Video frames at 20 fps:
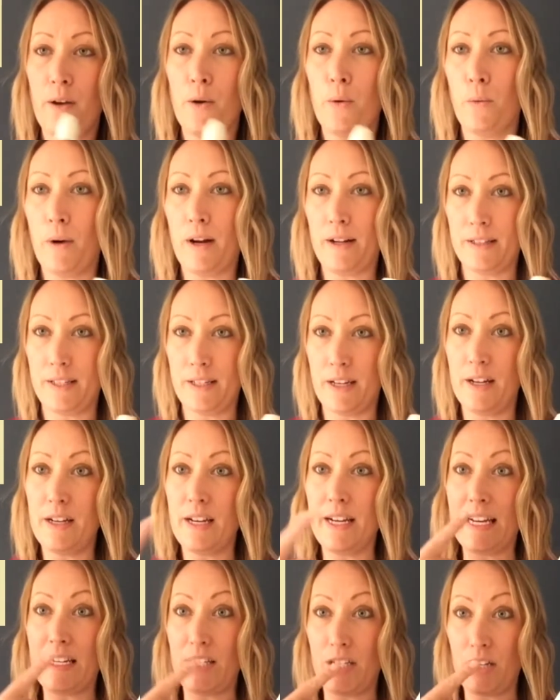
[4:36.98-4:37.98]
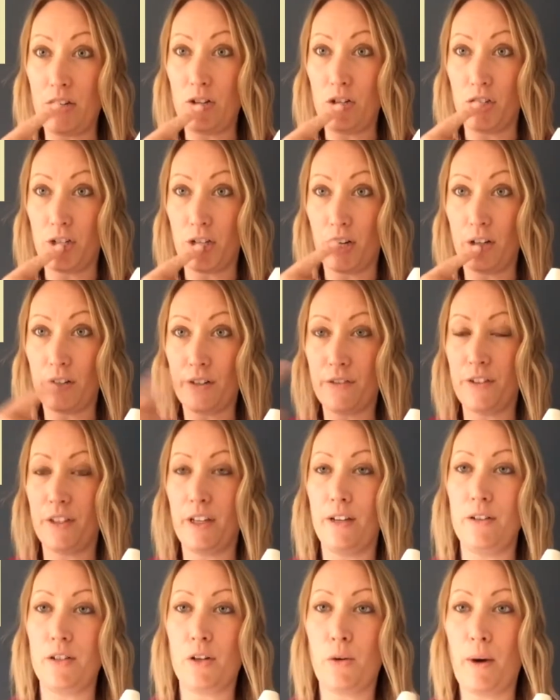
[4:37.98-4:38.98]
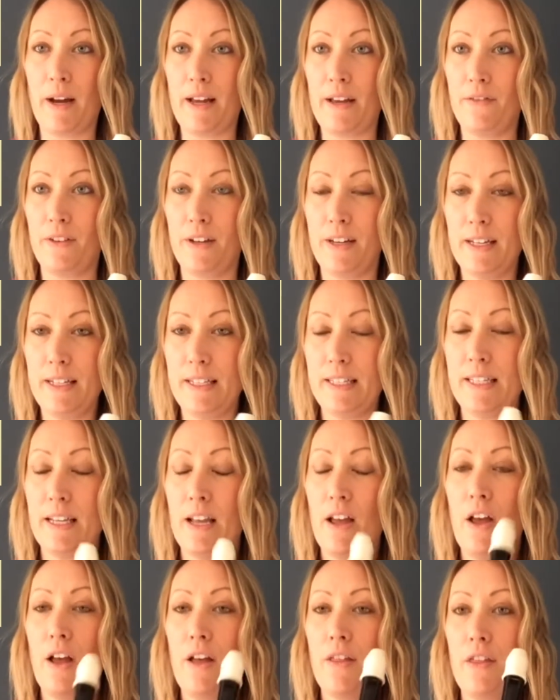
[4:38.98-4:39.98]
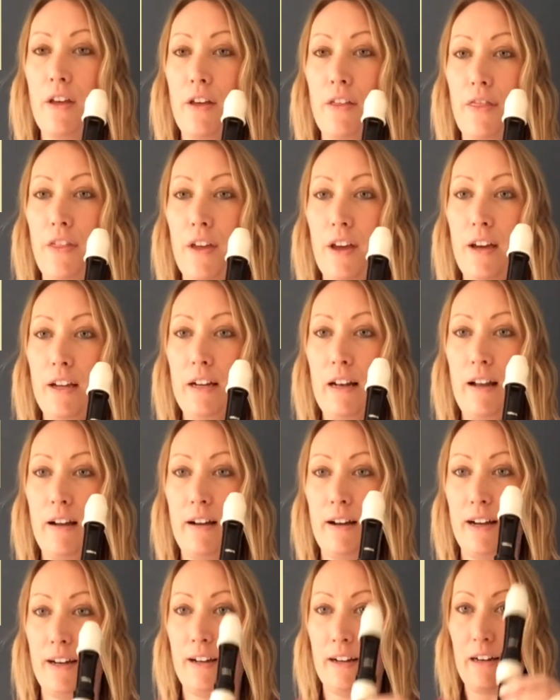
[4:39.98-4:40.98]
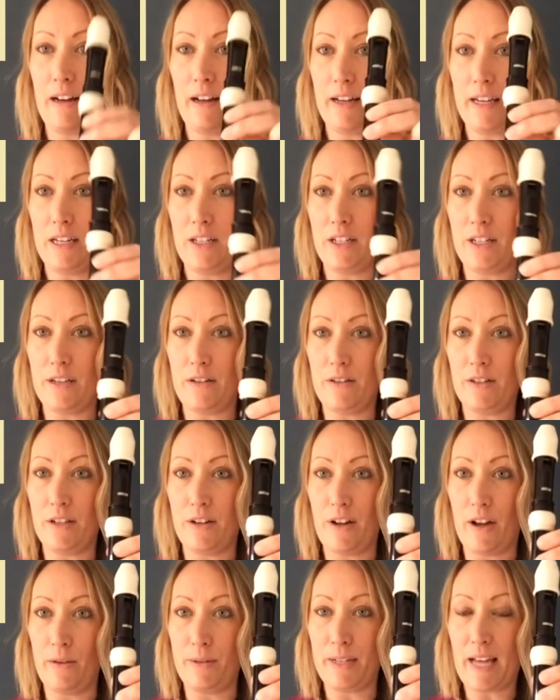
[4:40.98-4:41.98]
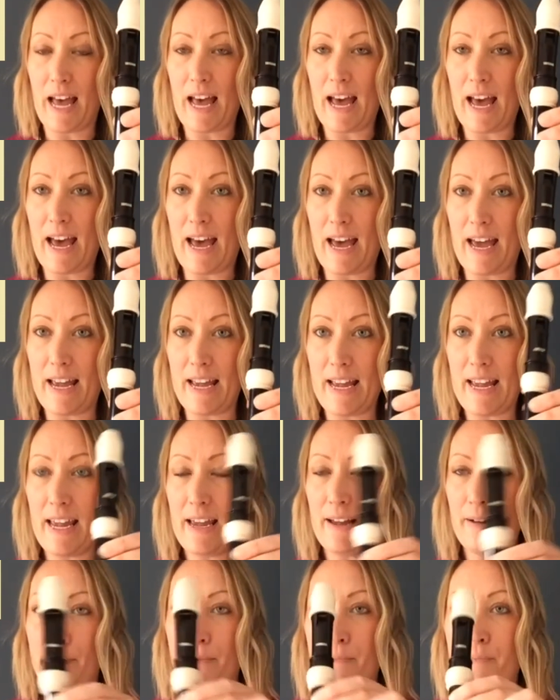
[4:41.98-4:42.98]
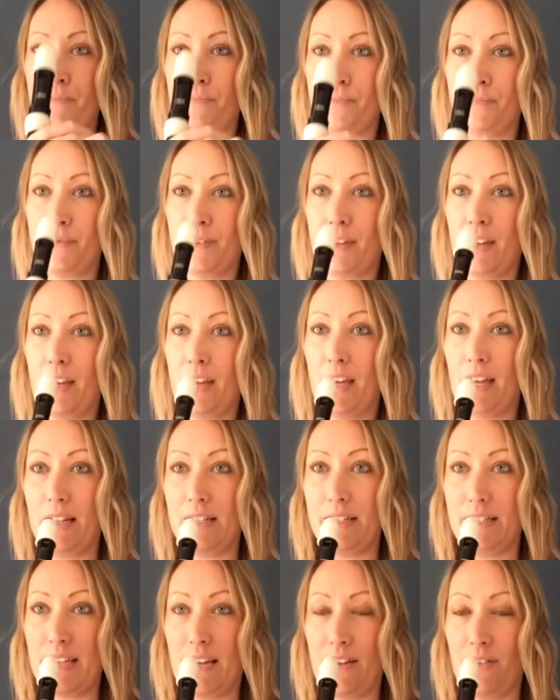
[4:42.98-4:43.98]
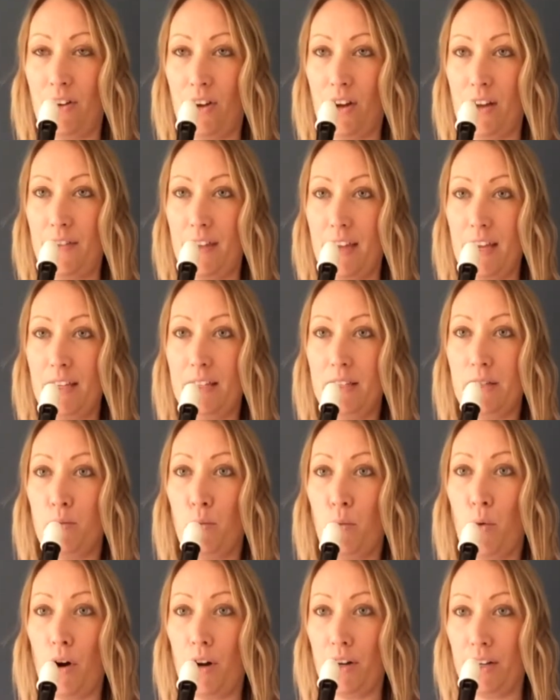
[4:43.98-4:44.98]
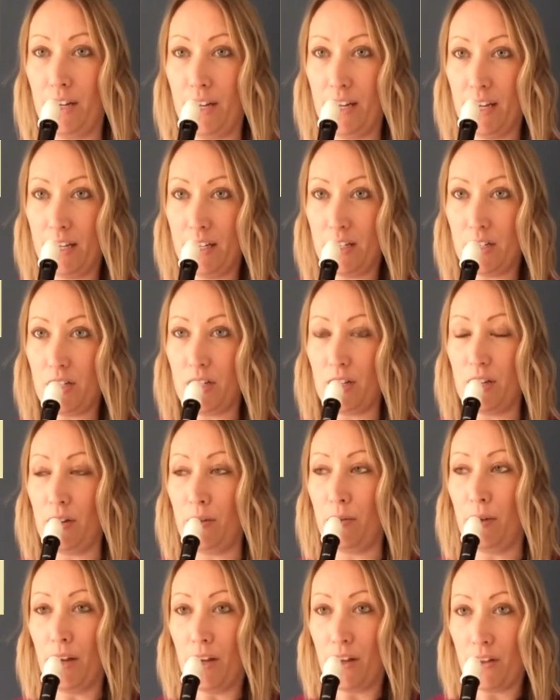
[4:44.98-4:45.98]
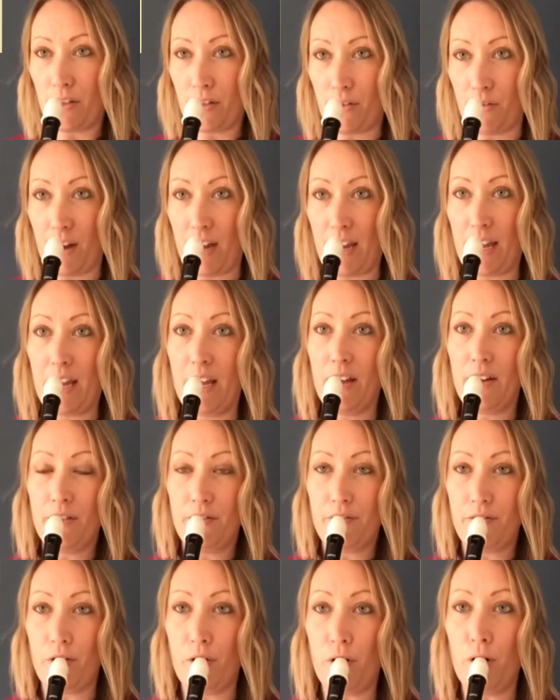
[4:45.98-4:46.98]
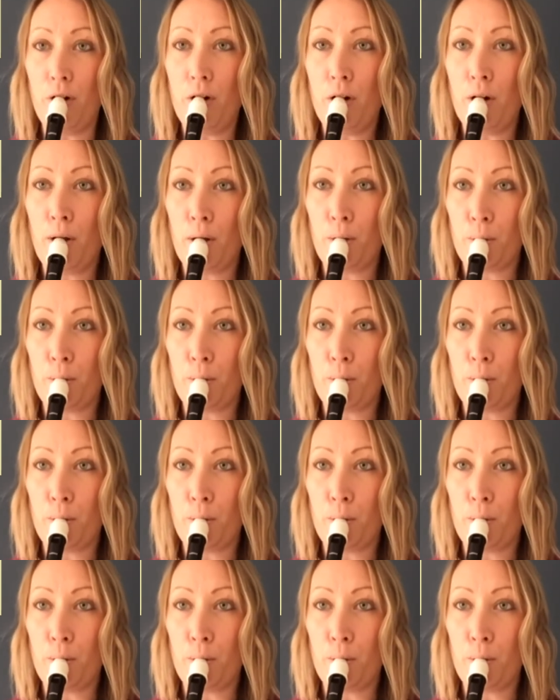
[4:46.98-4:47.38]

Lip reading: Well done, you need to use your tongue for those quavers. The third line, I'd like you to use the note A. It'll sound like this, 1, 2, 3, 4.